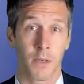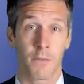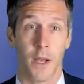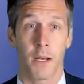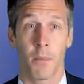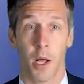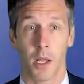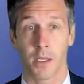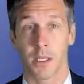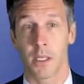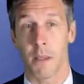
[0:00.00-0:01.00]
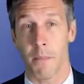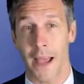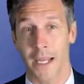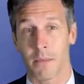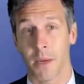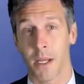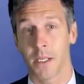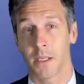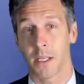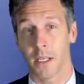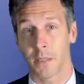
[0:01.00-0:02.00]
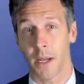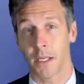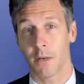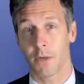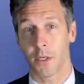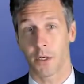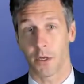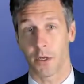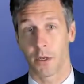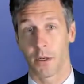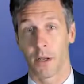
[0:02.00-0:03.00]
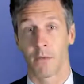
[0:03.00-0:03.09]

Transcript: to find a policy that maximizes the expected return